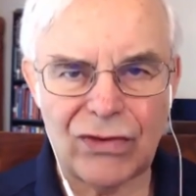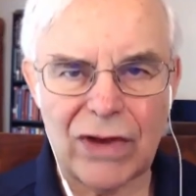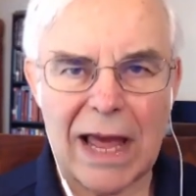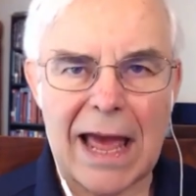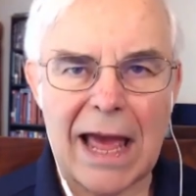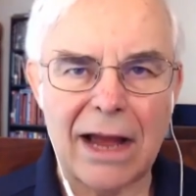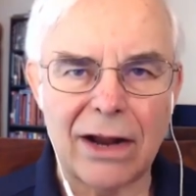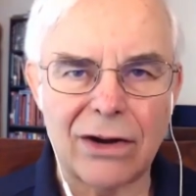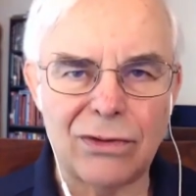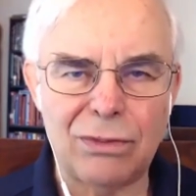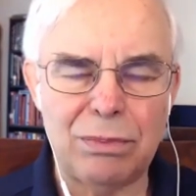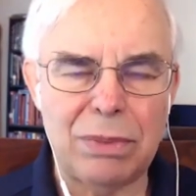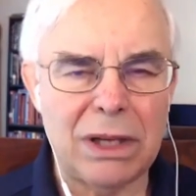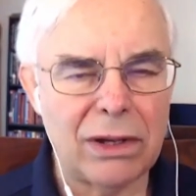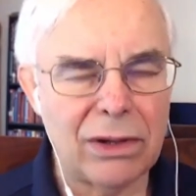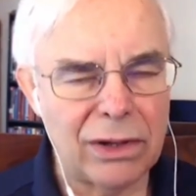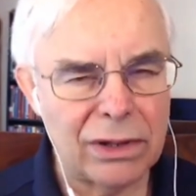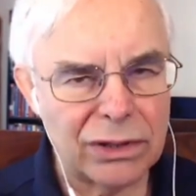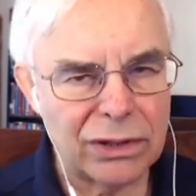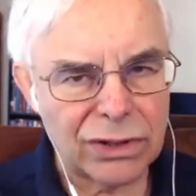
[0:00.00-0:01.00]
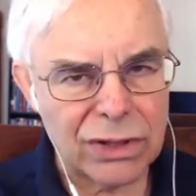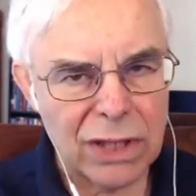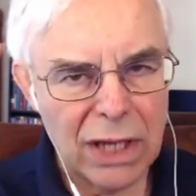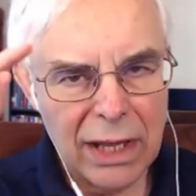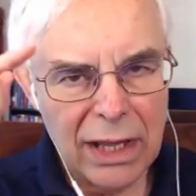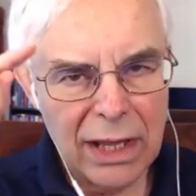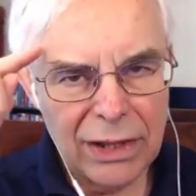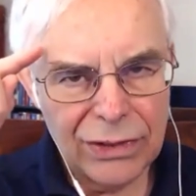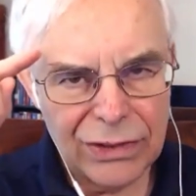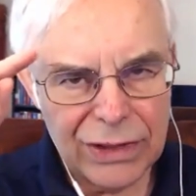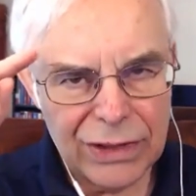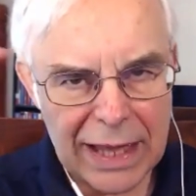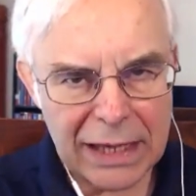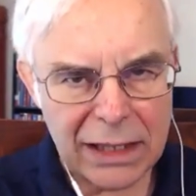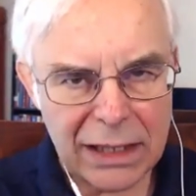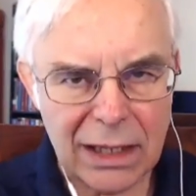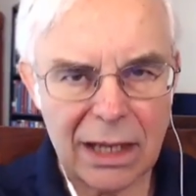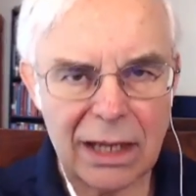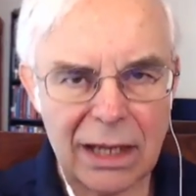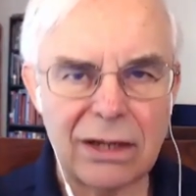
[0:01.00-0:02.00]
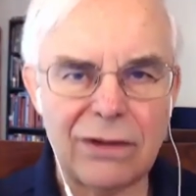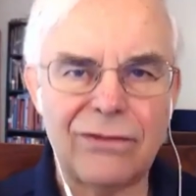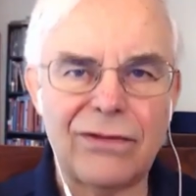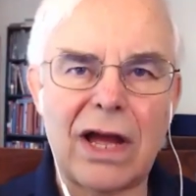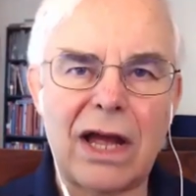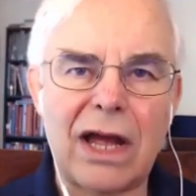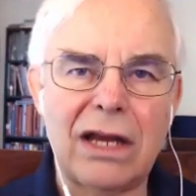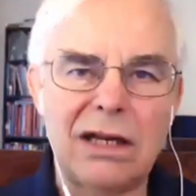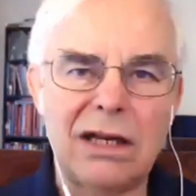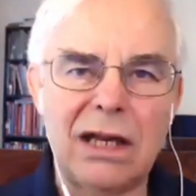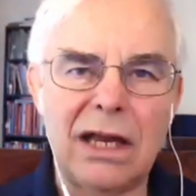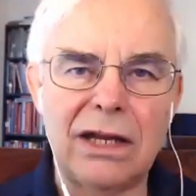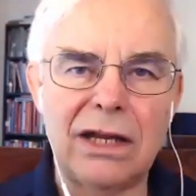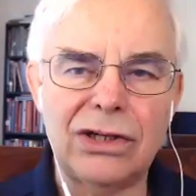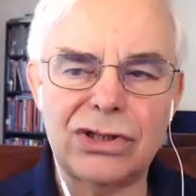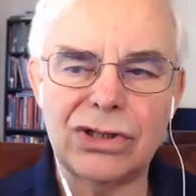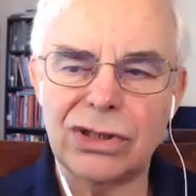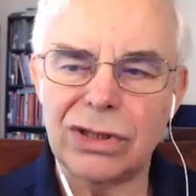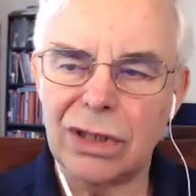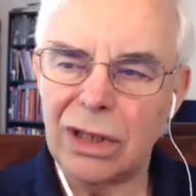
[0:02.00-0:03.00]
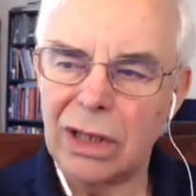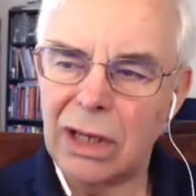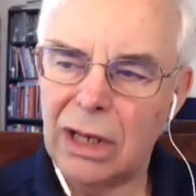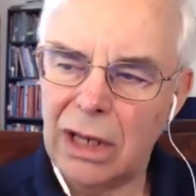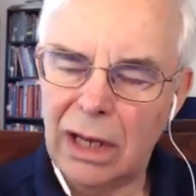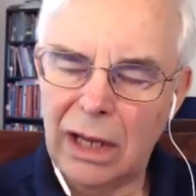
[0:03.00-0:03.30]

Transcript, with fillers: fact, because that kind of ideation,